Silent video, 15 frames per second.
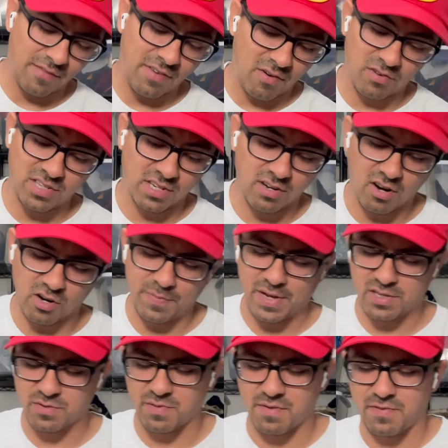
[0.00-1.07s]
never seen cargo
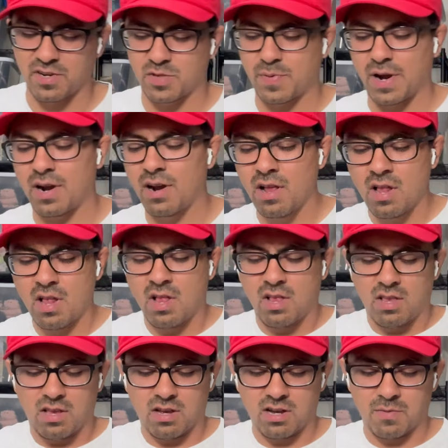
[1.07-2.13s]
pants. This is my first pair.
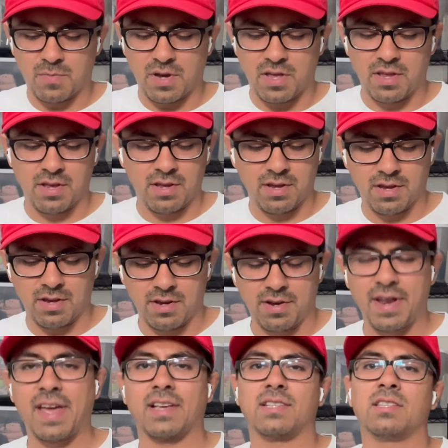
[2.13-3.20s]

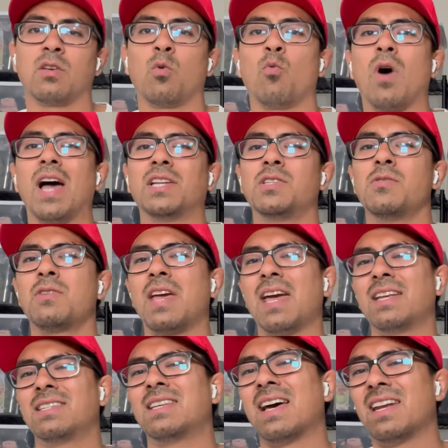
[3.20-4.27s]
Next,
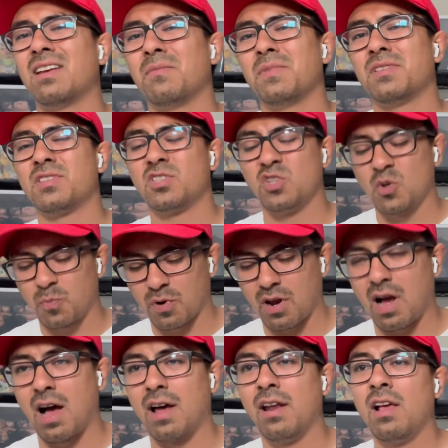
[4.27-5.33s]
Y2K denim is super
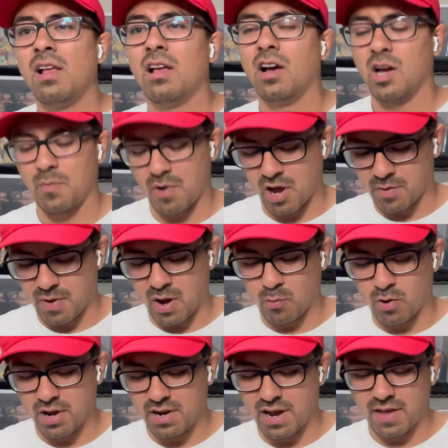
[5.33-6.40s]
hot. On my
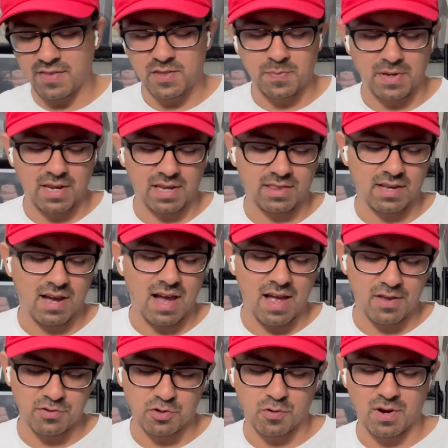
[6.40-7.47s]
whatnot, it's been like the
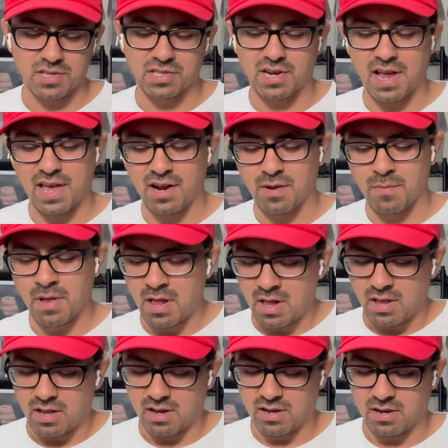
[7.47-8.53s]
highest requested item.
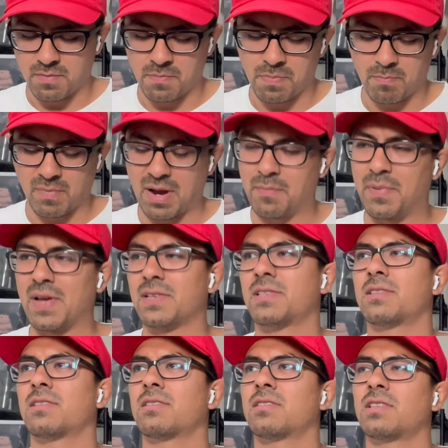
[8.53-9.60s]
My
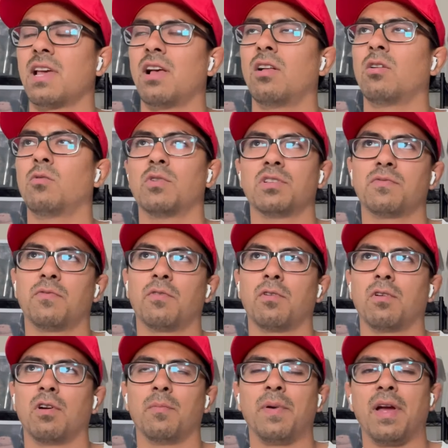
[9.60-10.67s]
best sale was
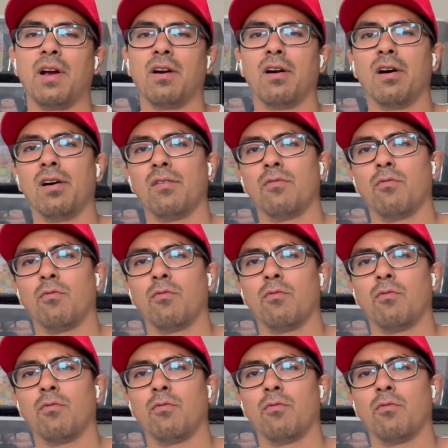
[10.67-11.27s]
for a pair of